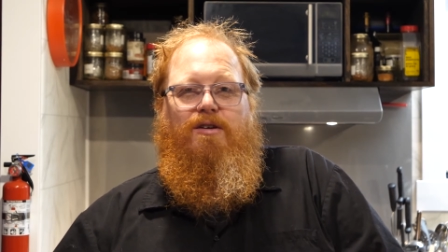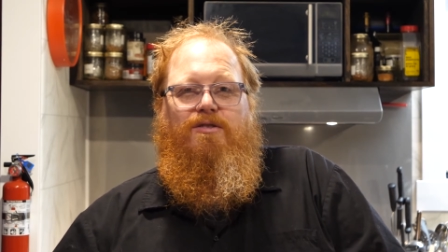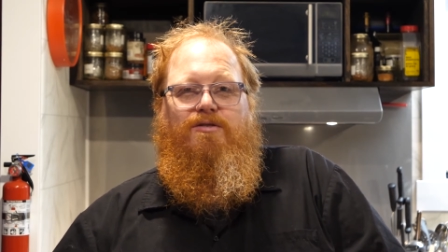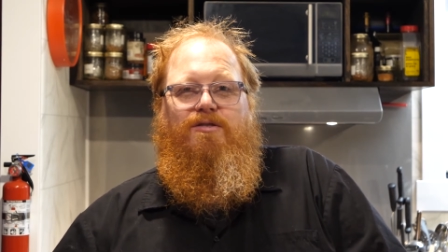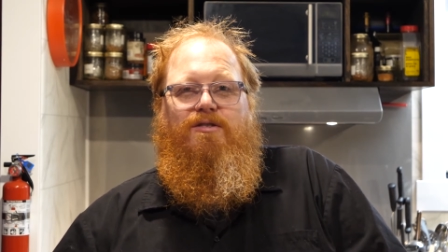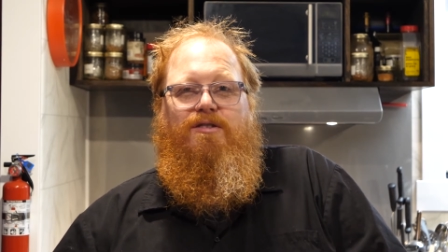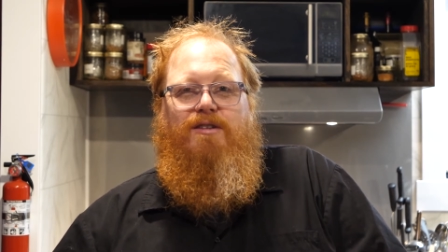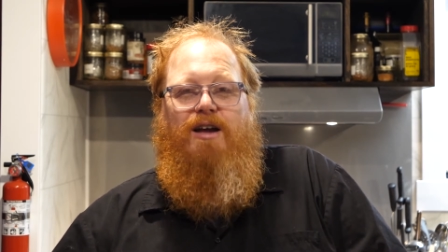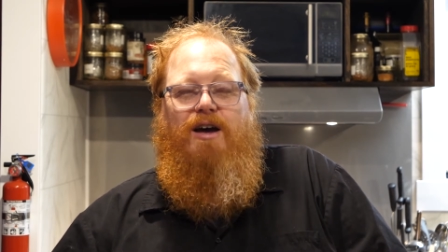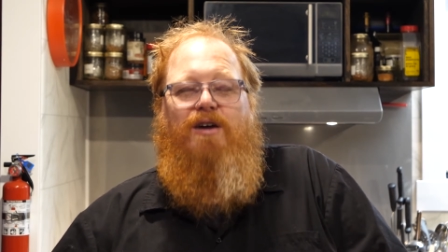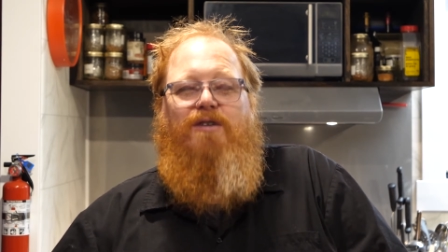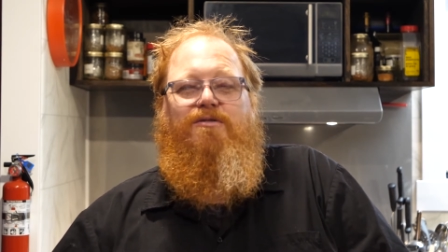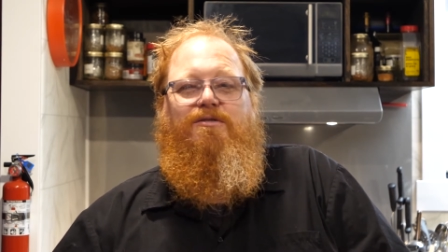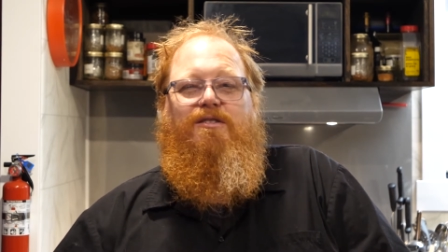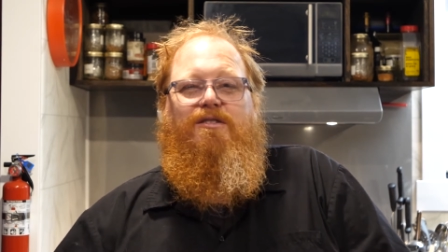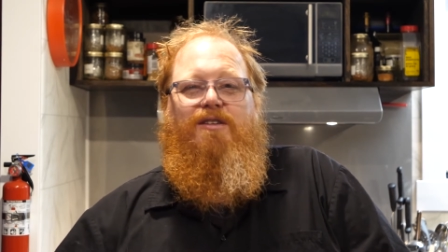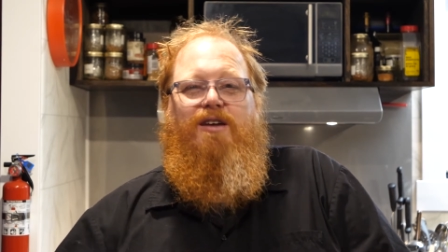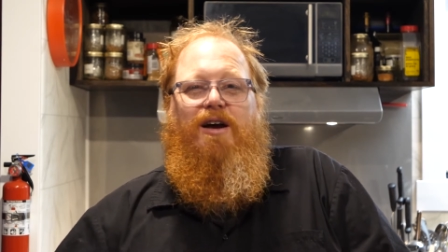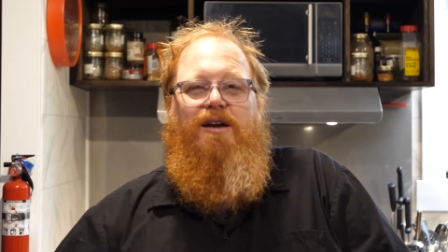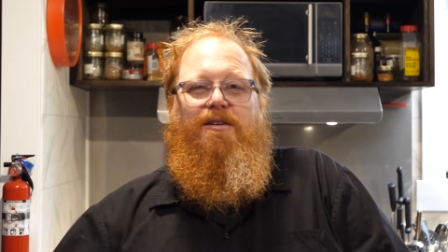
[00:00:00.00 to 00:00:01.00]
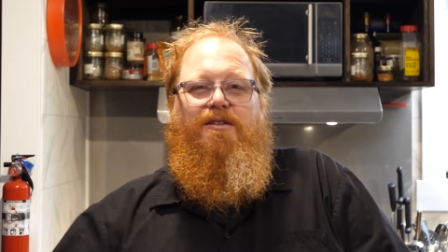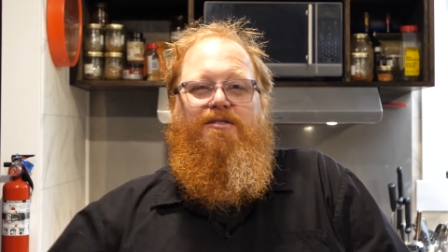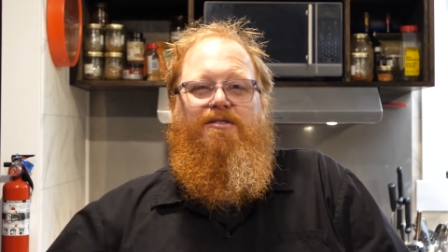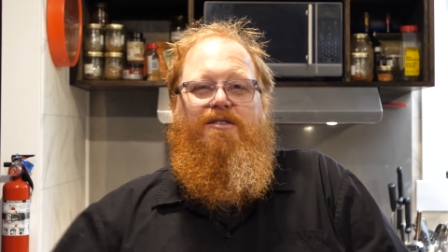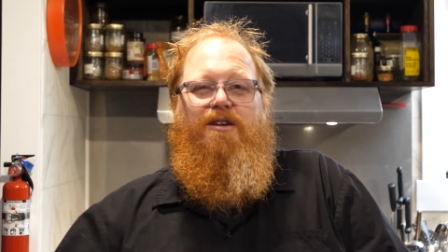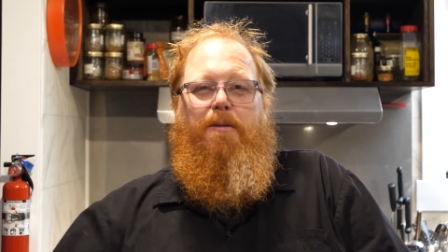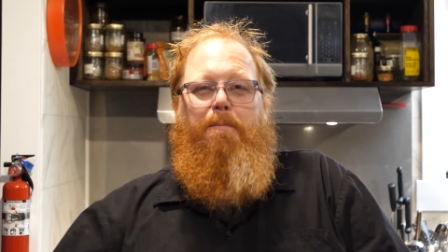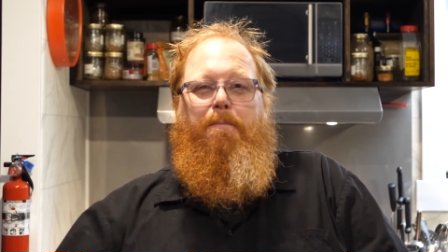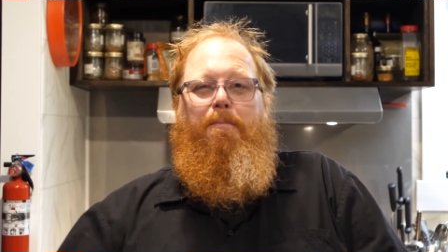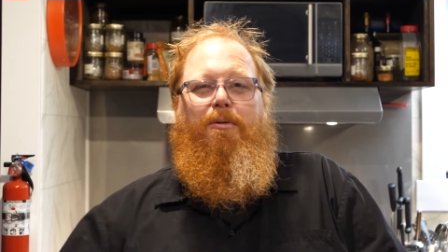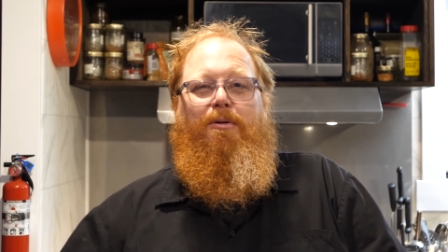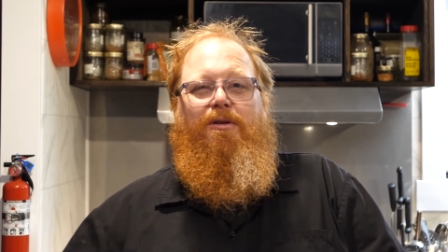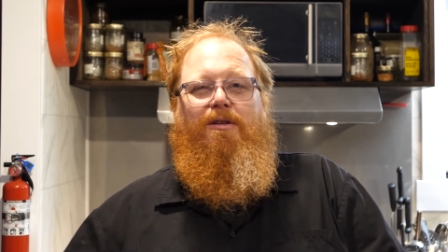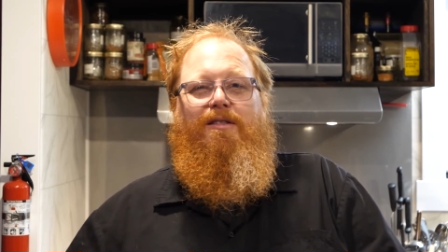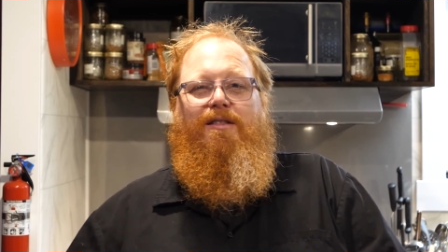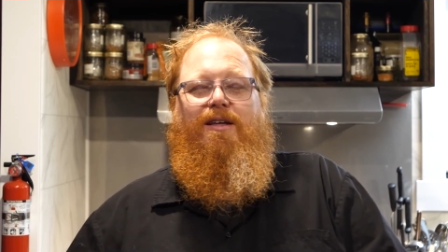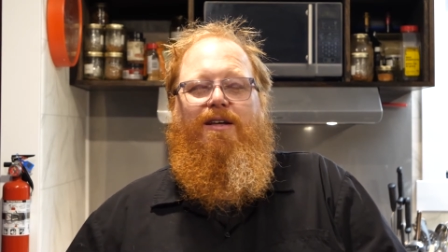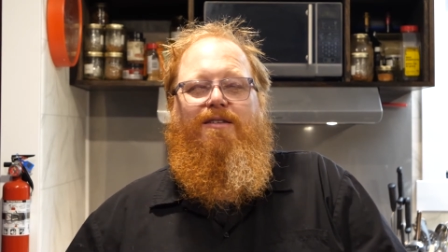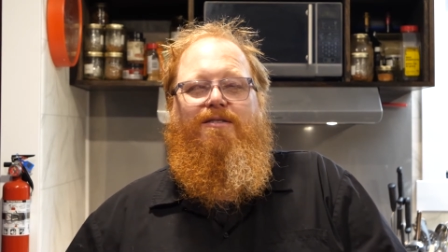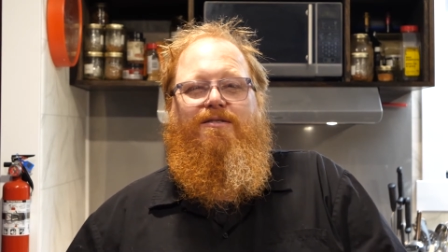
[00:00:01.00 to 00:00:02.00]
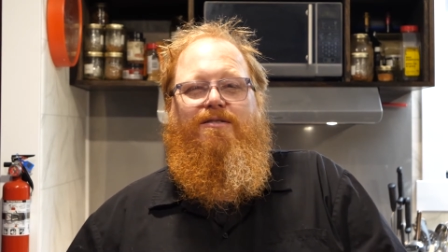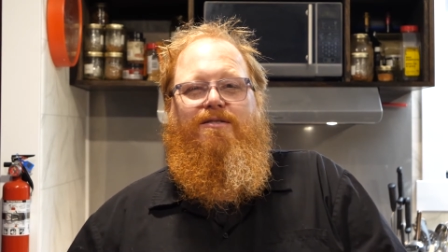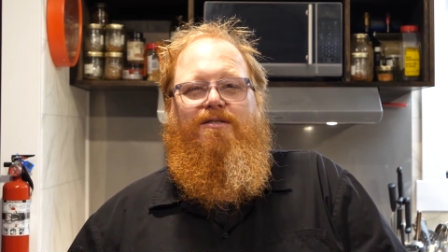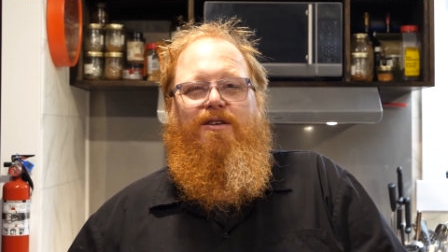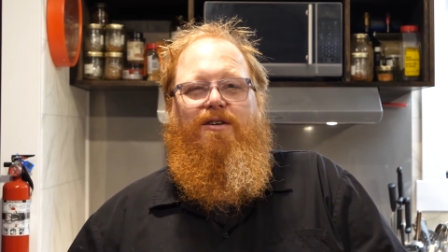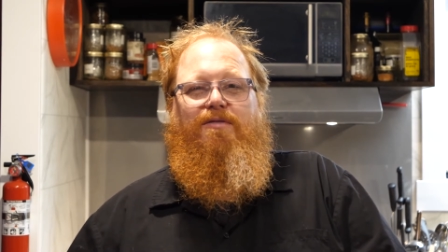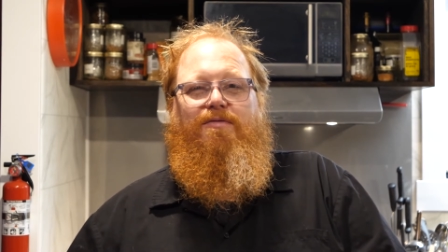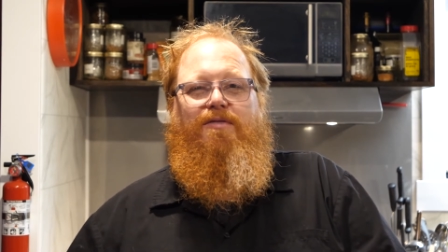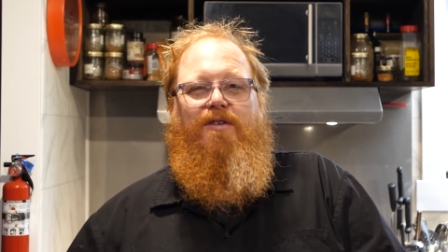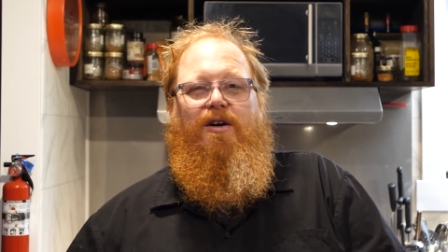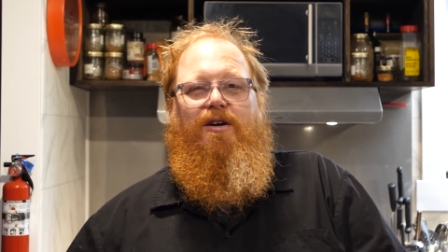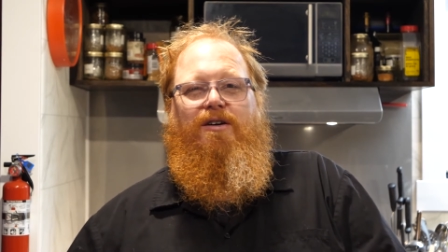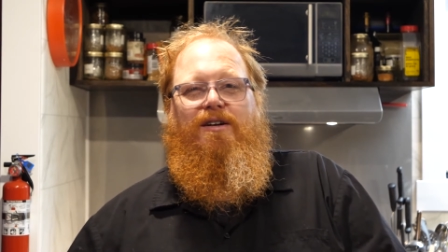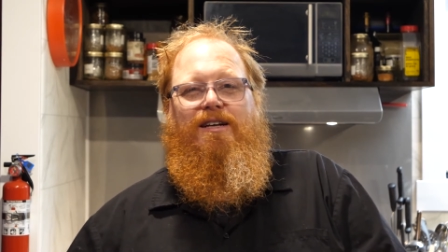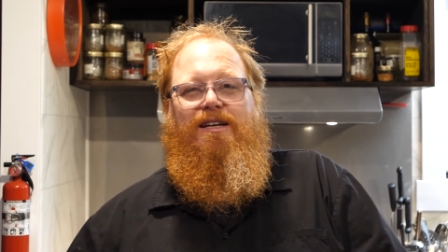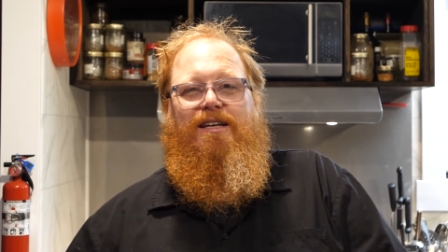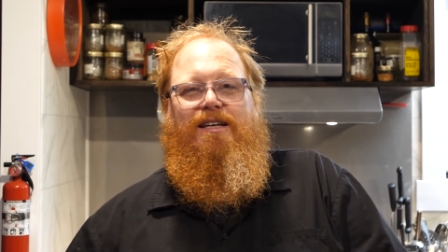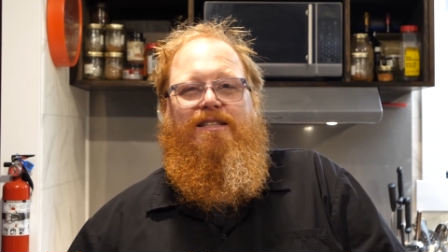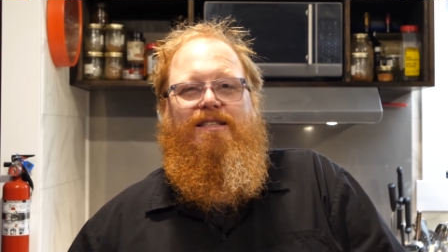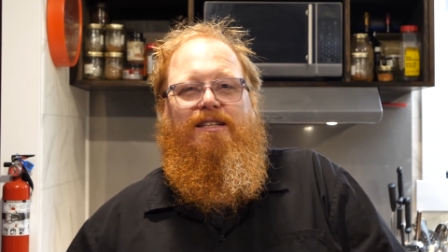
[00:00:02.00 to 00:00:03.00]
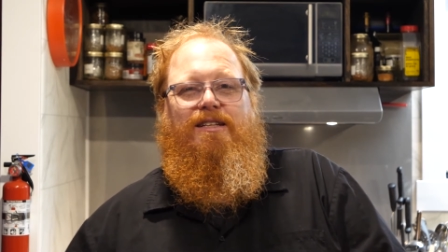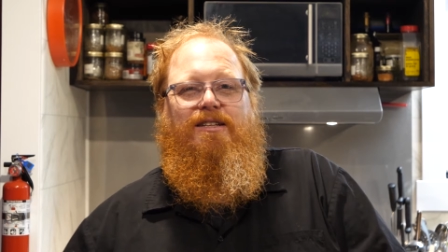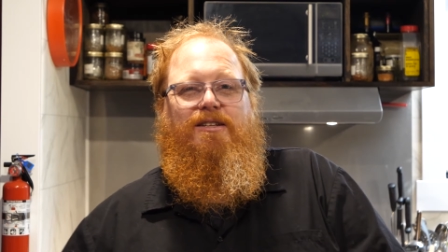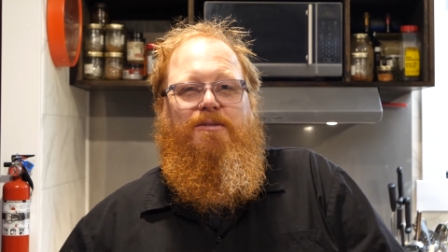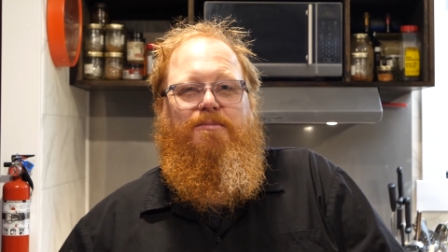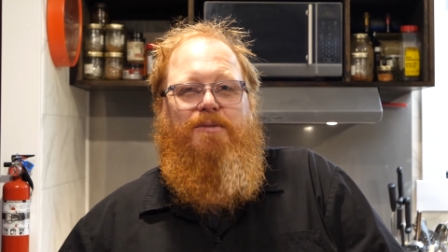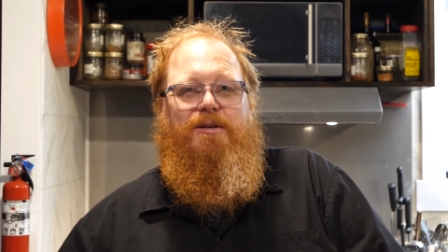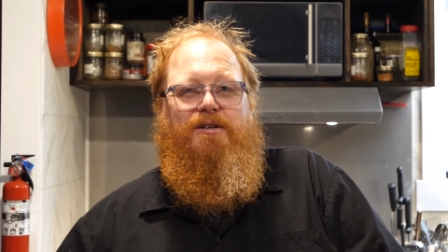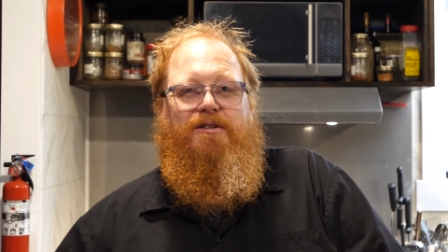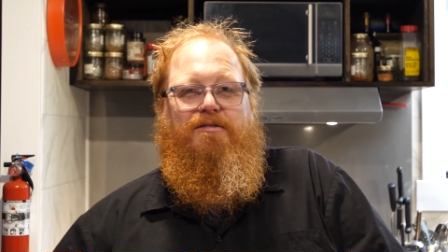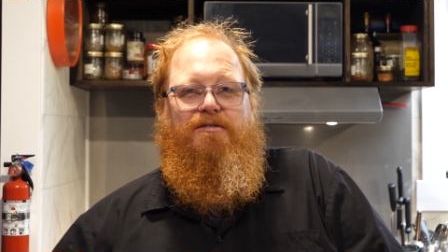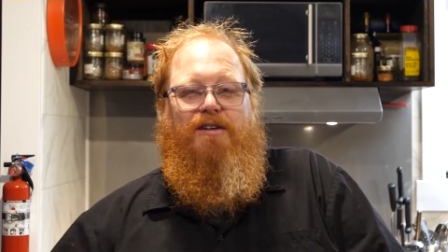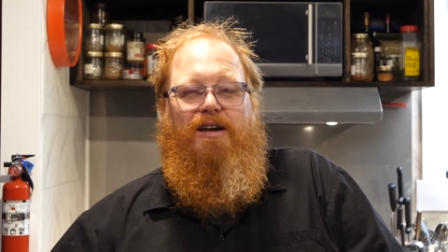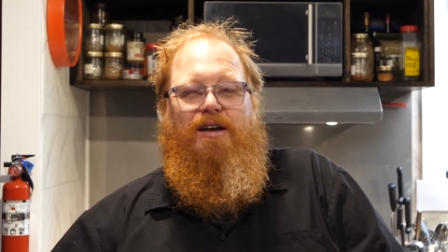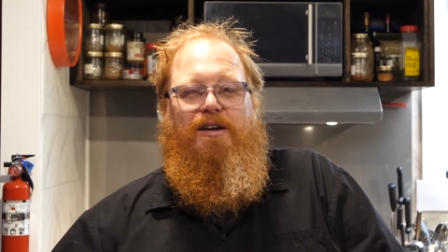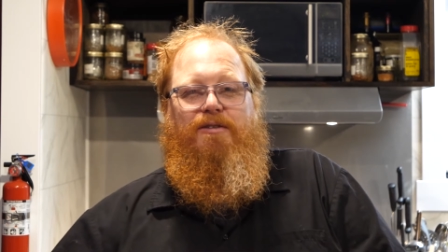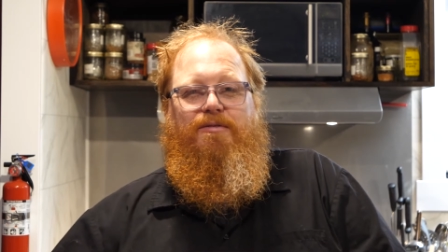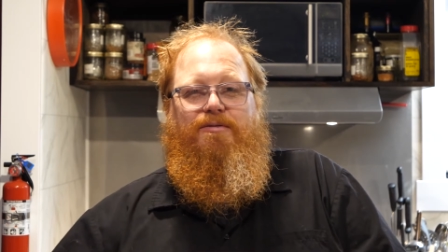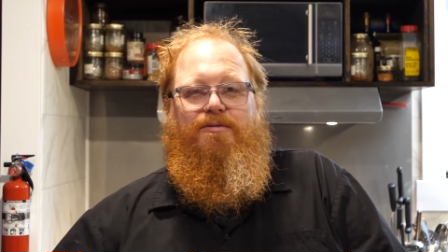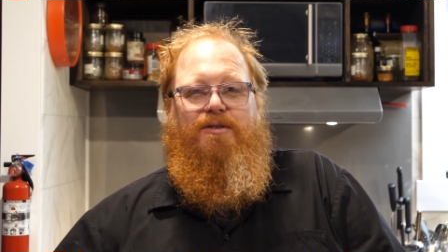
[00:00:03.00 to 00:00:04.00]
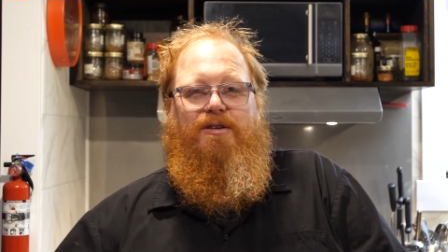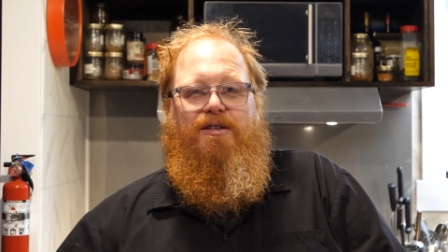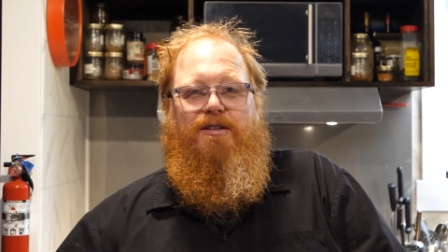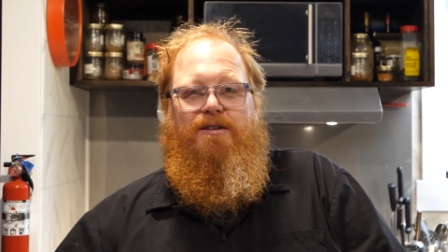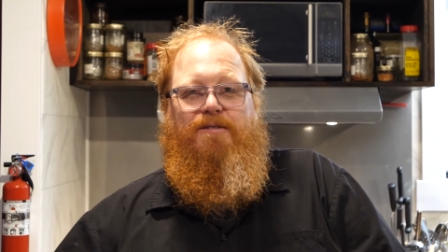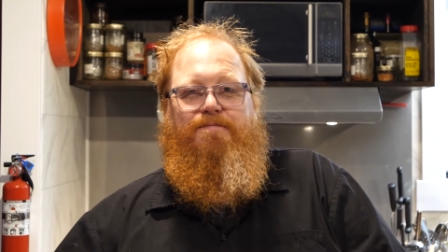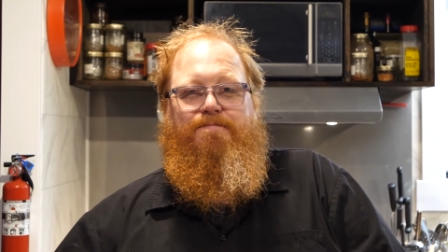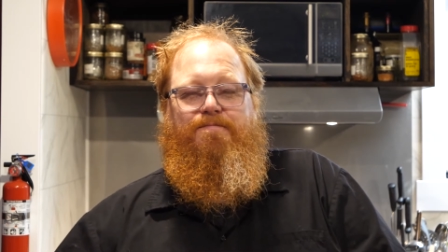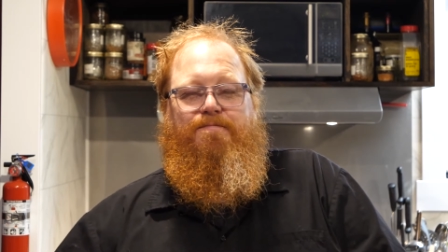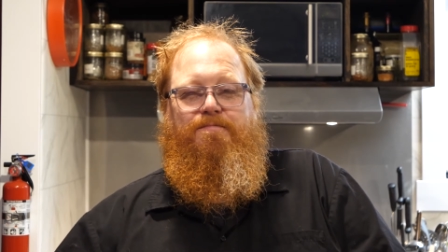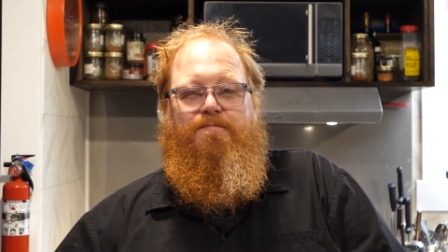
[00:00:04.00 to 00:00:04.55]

So now's the time to start pulling that stuff out and getting a little bit creative with it.